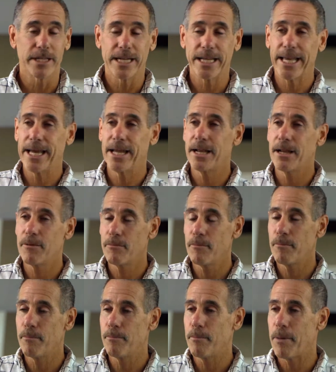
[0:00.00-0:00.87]
And again,
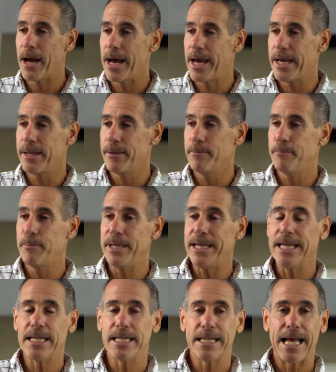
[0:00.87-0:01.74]
by
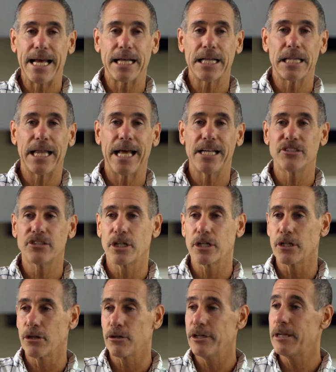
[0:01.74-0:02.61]
being in that class
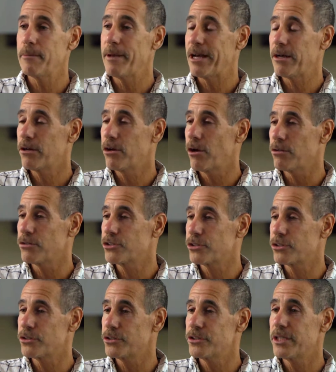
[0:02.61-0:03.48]
and learning about
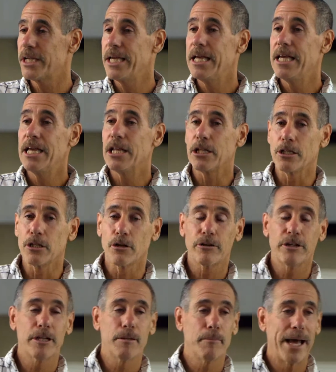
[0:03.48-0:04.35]
cultures,
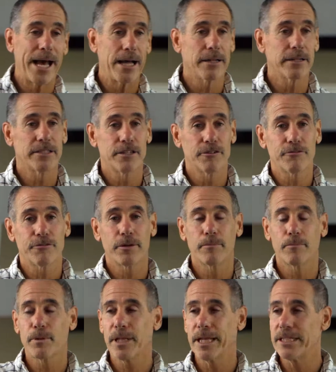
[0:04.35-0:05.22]
learning about
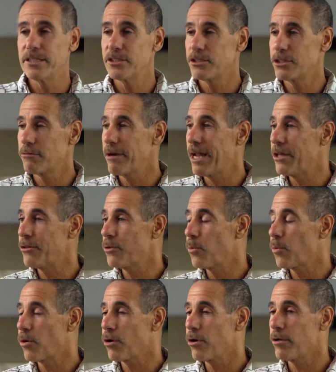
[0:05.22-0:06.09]
different places around
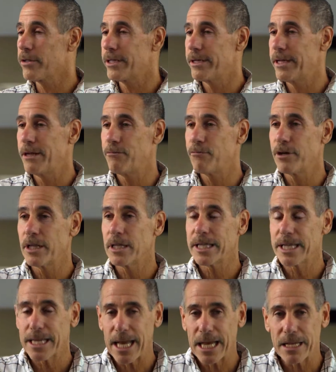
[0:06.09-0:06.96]
the world, it
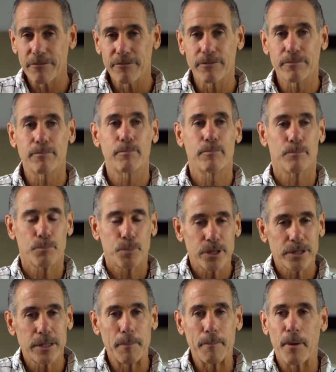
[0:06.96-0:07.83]
really kind of
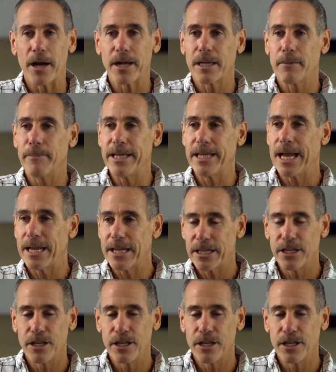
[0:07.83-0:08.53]
put the bug in me.